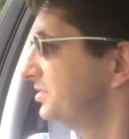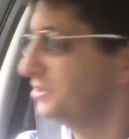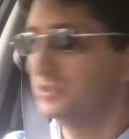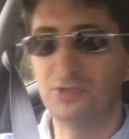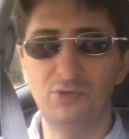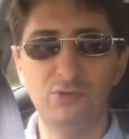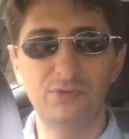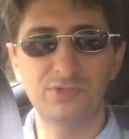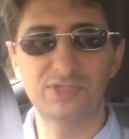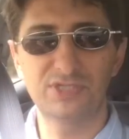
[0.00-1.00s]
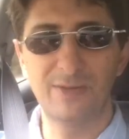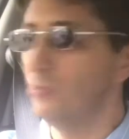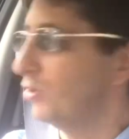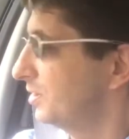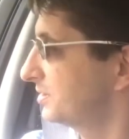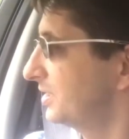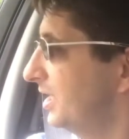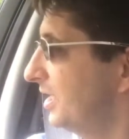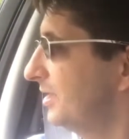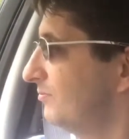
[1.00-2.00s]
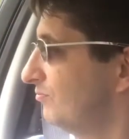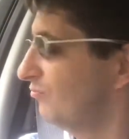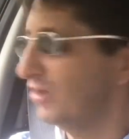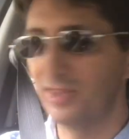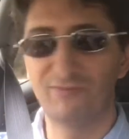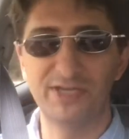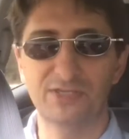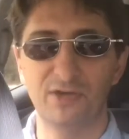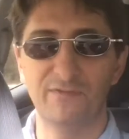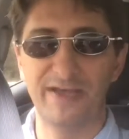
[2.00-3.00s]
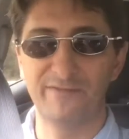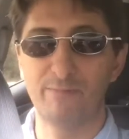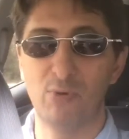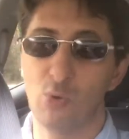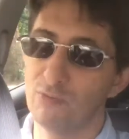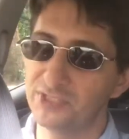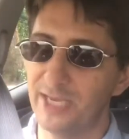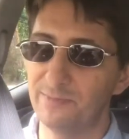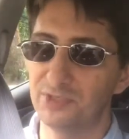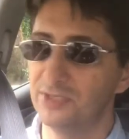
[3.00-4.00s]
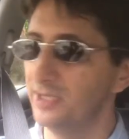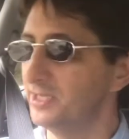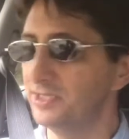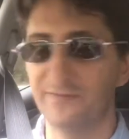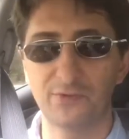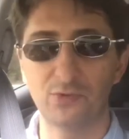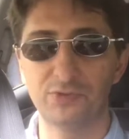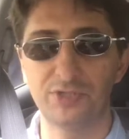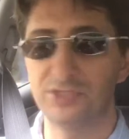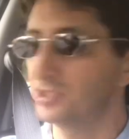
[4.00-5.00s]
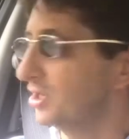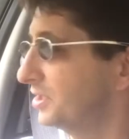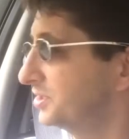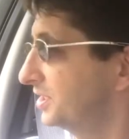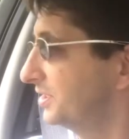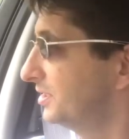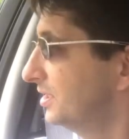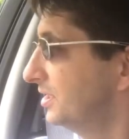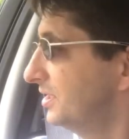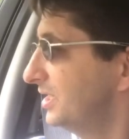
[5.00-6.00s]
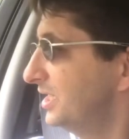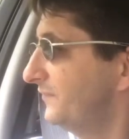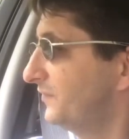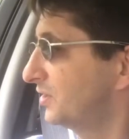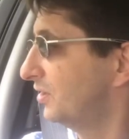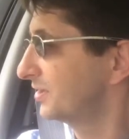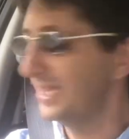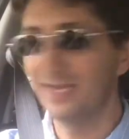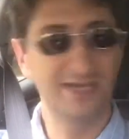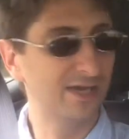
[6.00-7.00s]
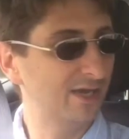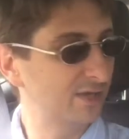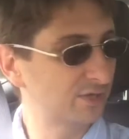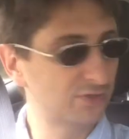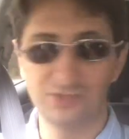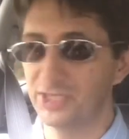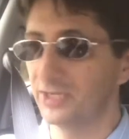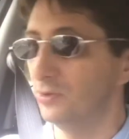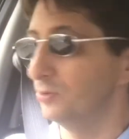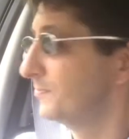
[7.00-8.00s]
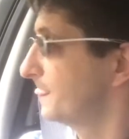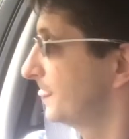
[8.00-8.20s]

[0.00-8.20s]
you do somewhat um, run the risk of having poor reception and difficulties charging if you can't get a, a good signal,